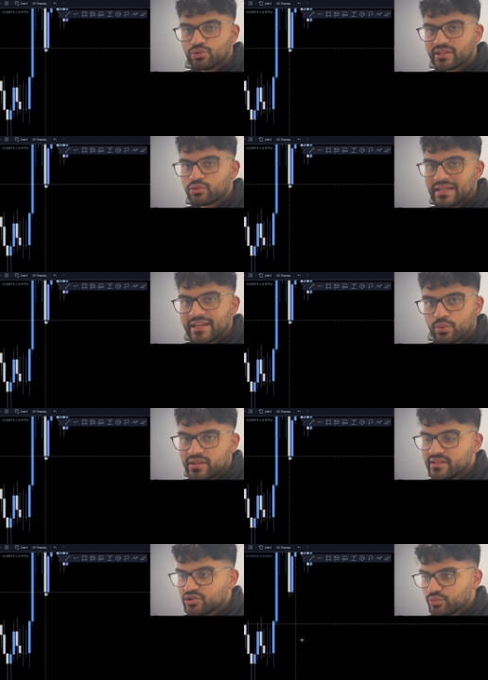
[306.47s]
It's called a
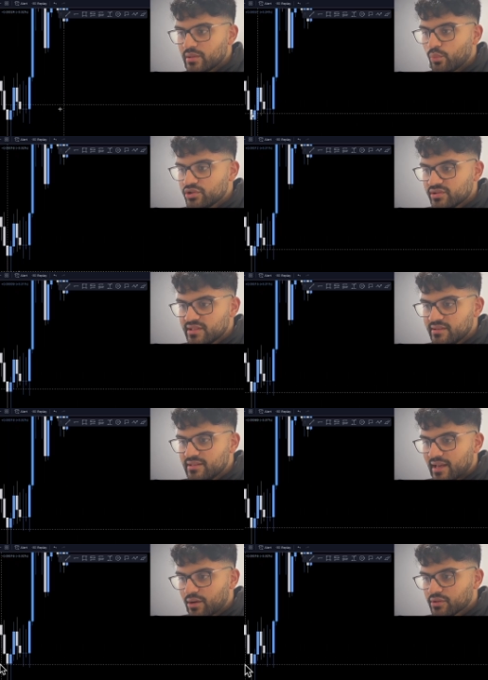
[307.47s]
liquidity sweep. Once you see these
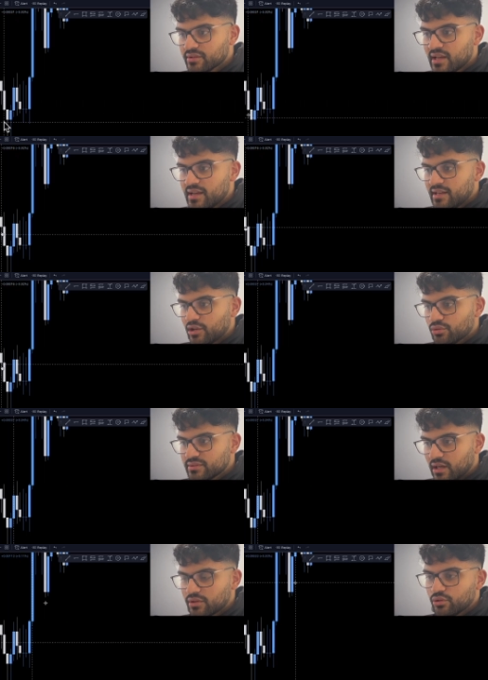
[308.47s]
areas, it goes
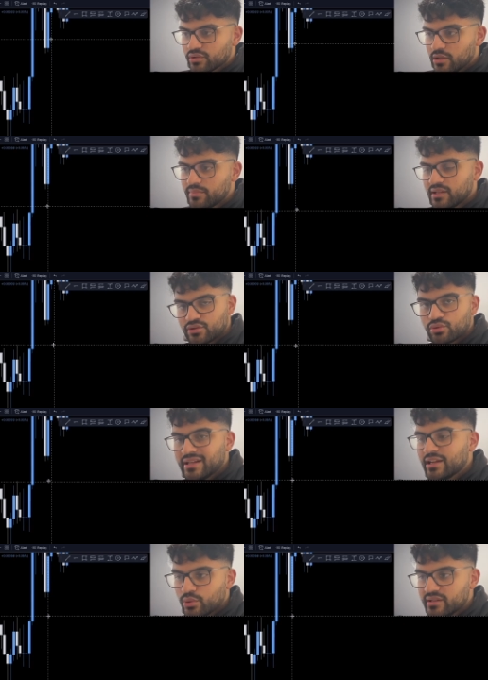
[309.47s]
down and goes up. It's called a
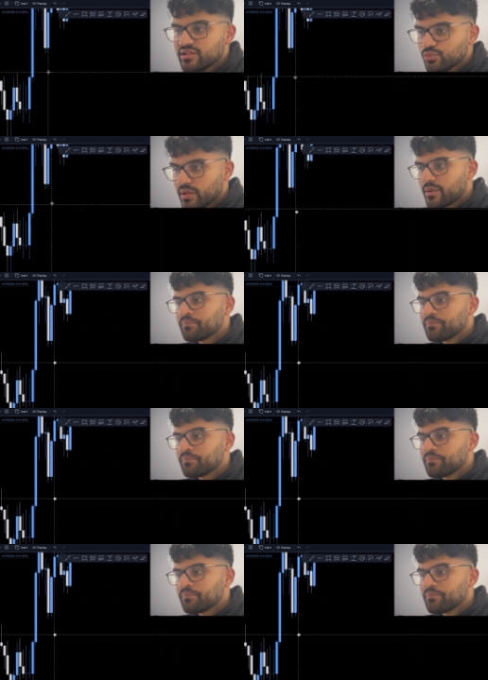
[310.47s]
liquidity sweep.